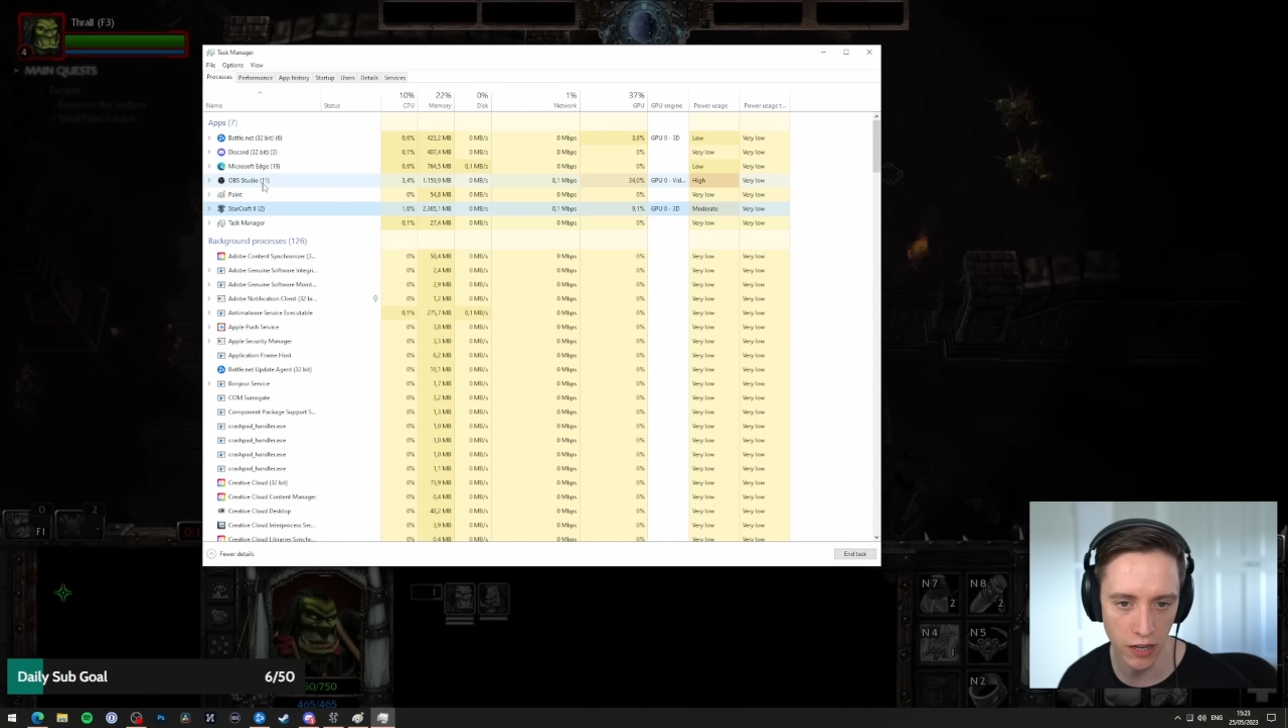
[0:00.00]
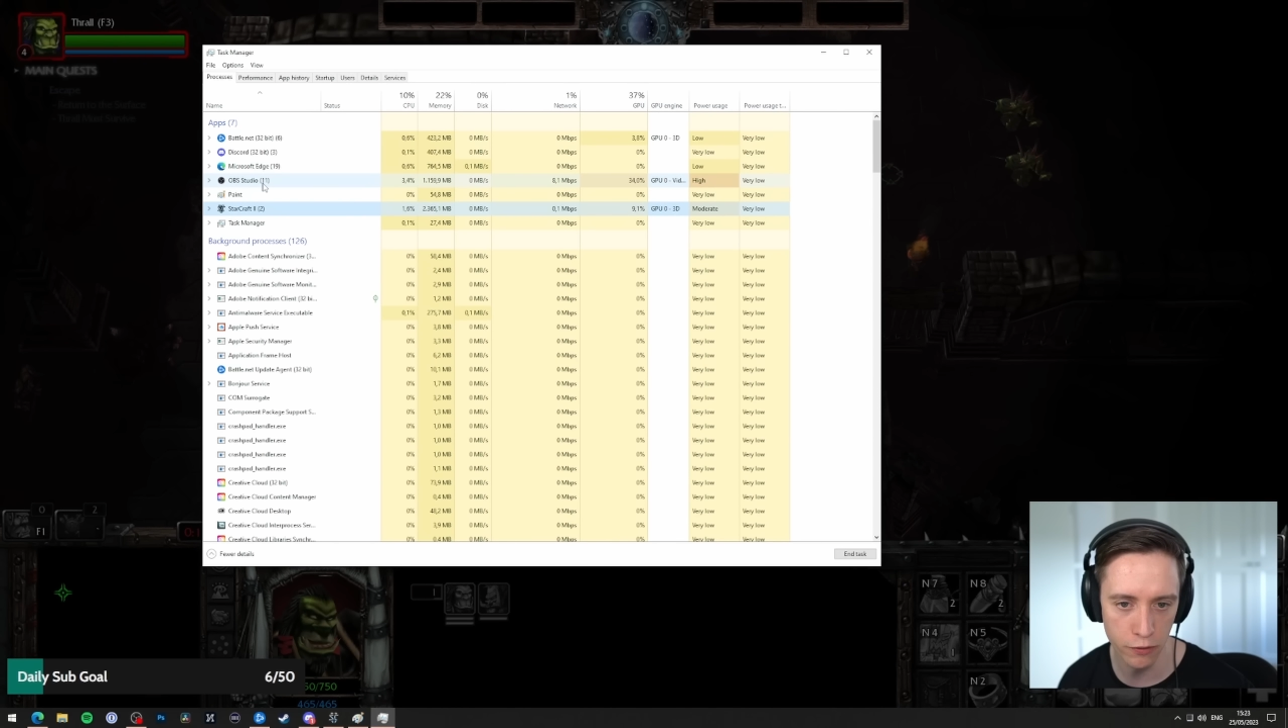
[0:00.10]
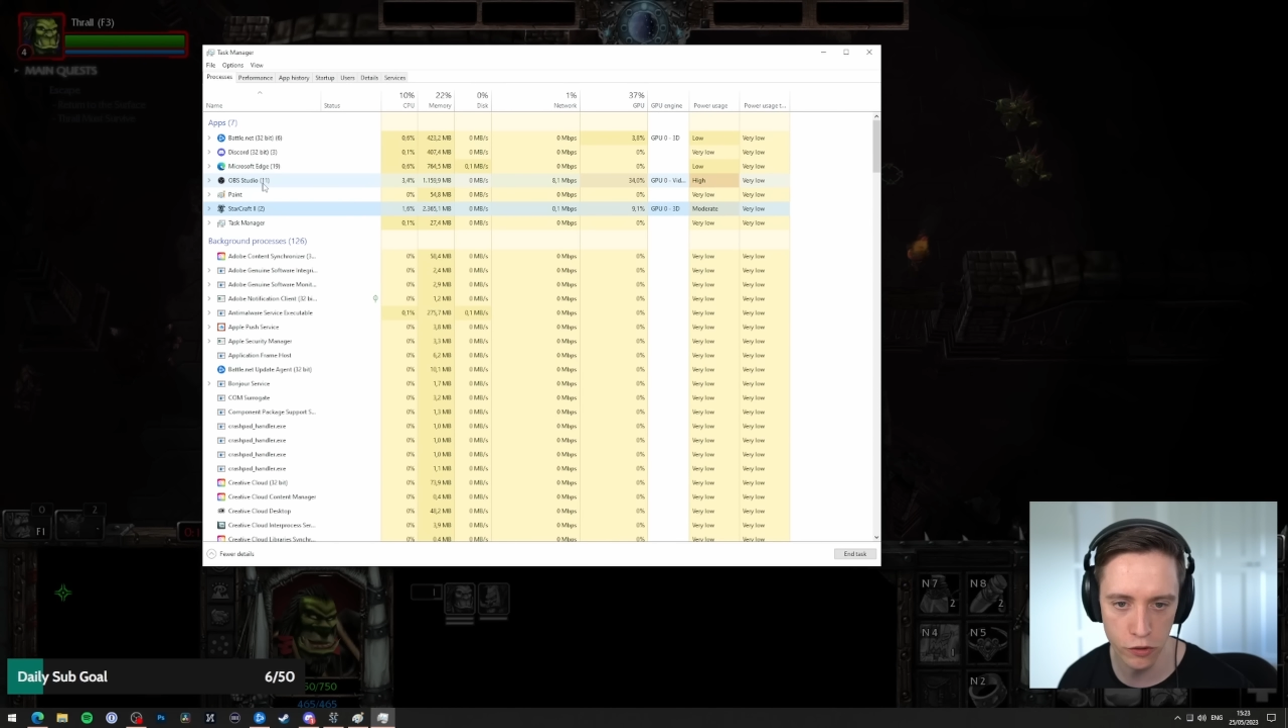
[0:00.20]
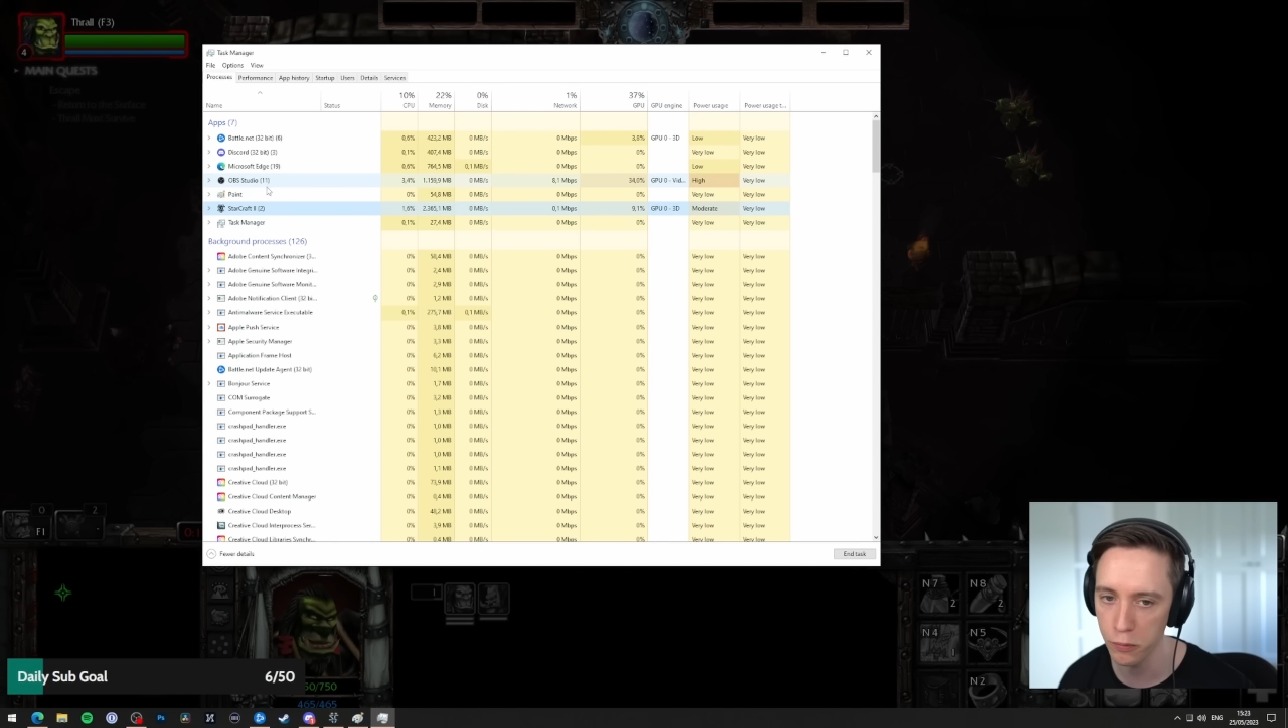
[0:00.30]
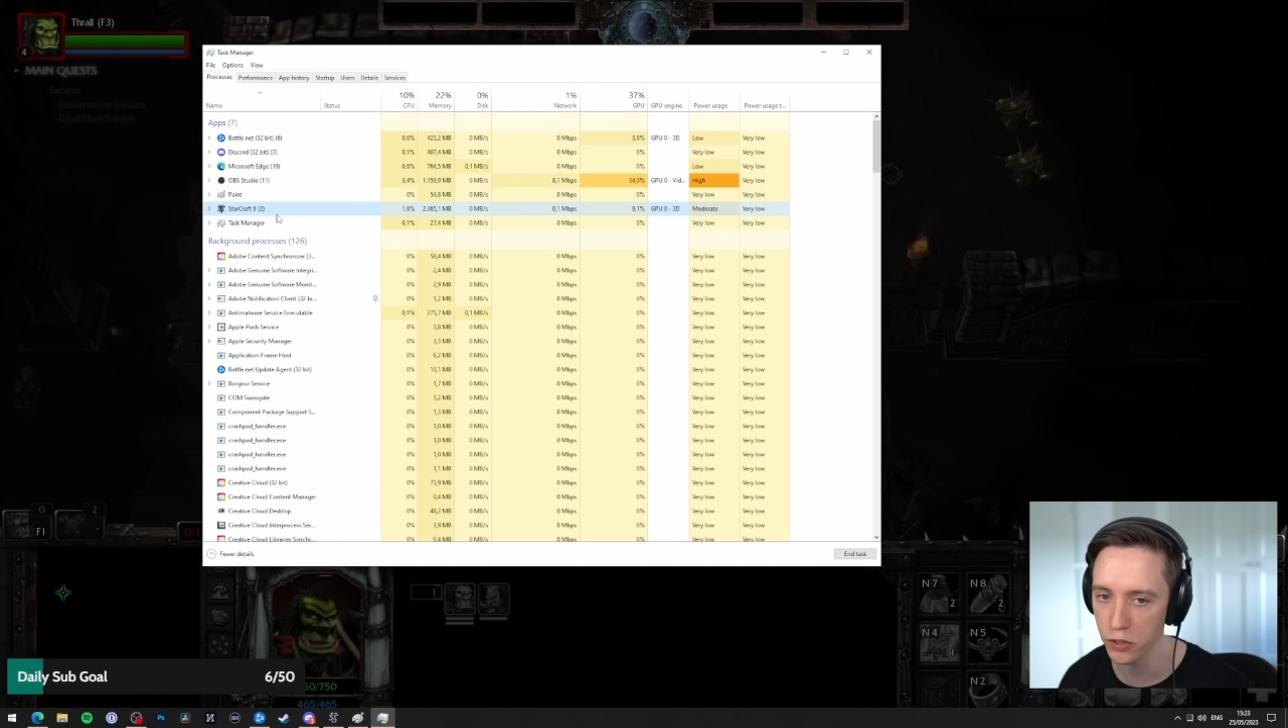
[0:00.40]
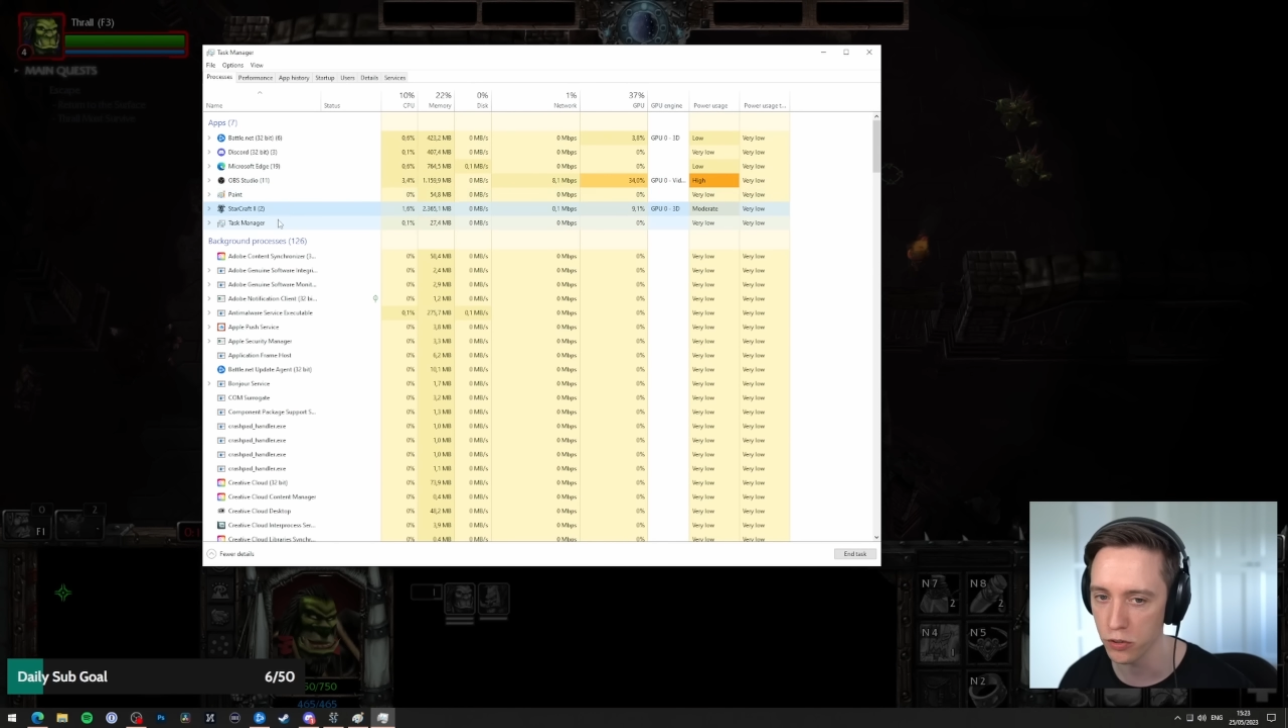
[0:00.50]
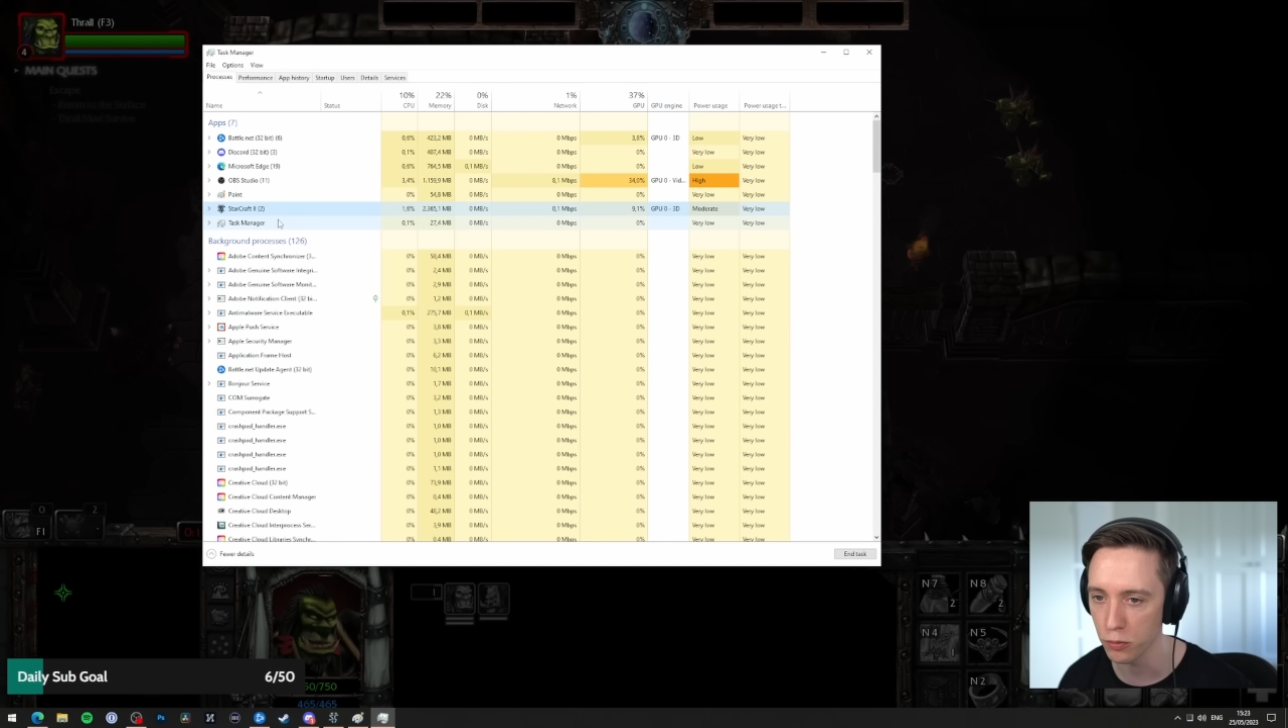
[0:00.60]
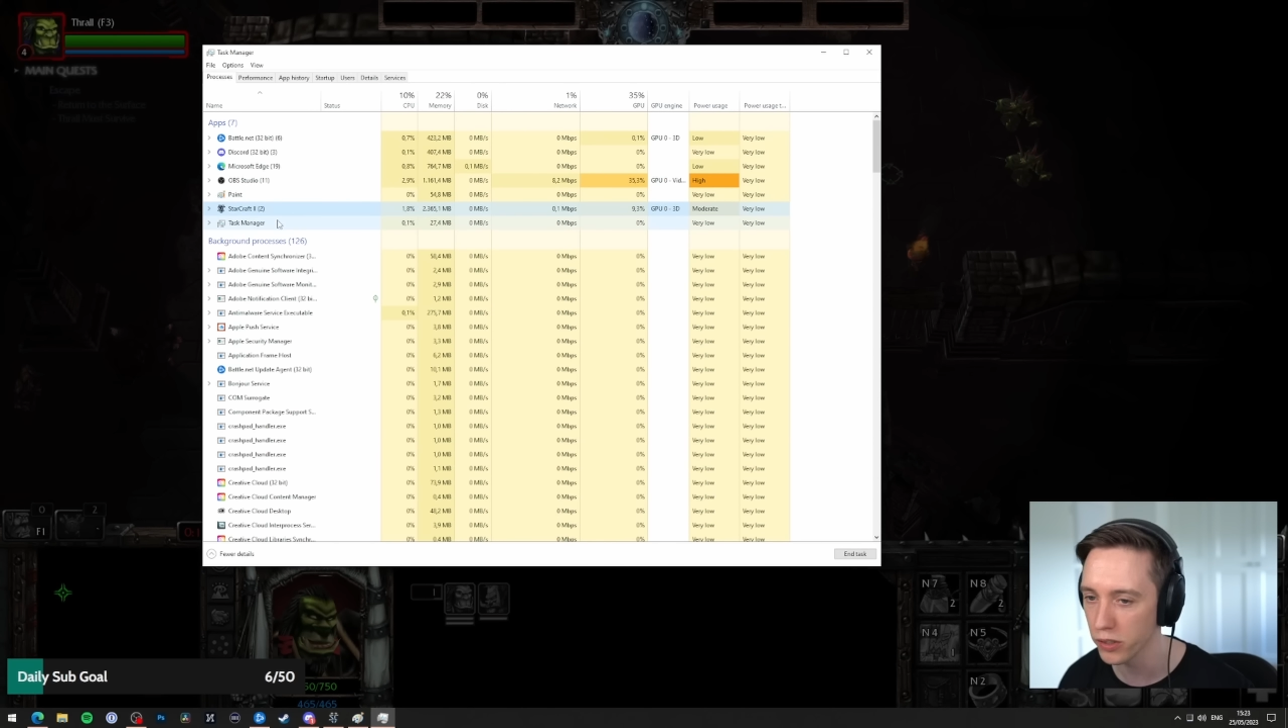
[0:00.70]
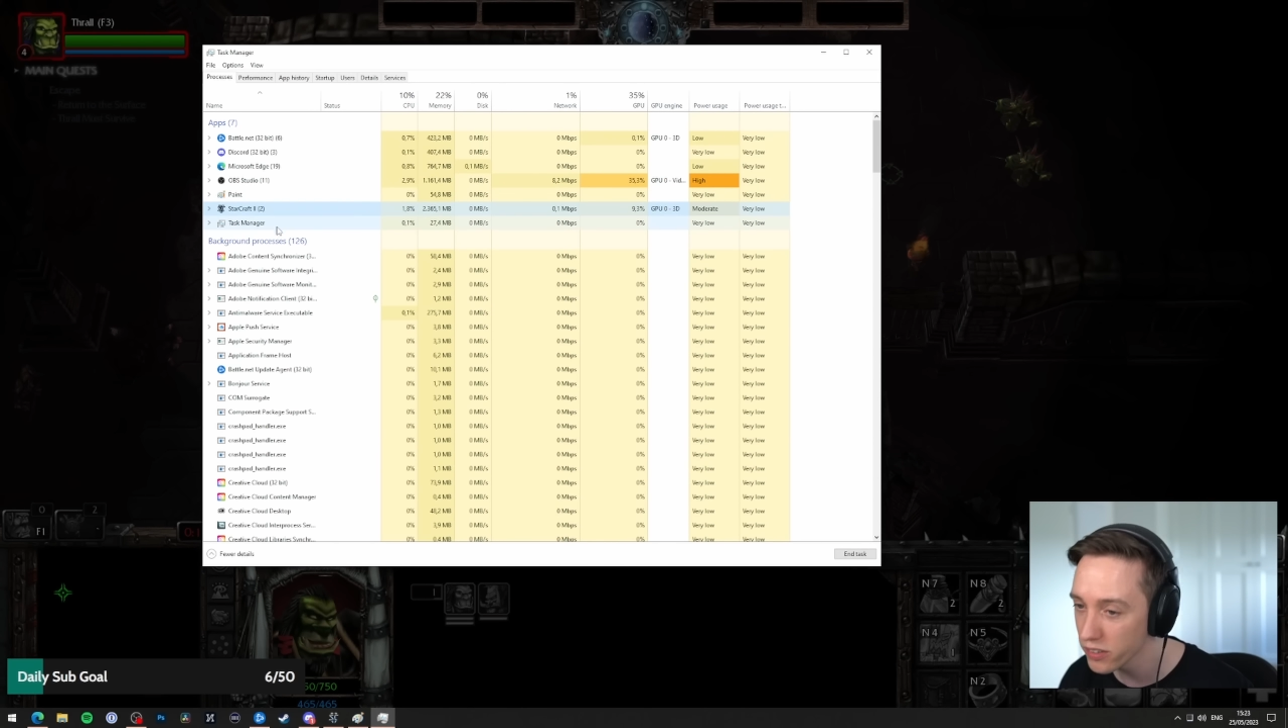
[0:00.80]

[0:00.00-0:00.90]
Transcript: live streaming software.